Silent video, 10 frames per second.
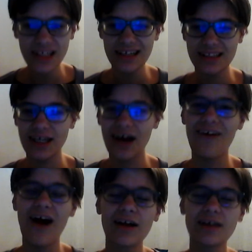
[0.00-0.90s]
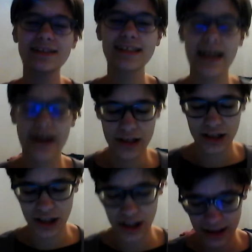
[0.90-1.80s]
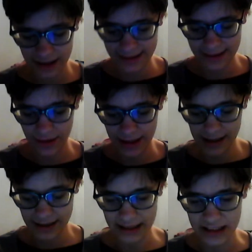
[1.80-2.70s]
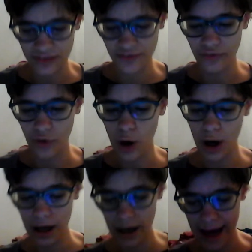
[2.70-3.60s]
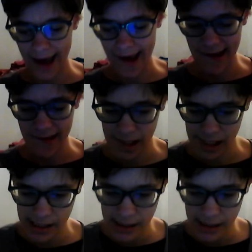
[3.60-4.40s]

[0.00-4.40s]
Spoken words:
So all those characters you can audition for, and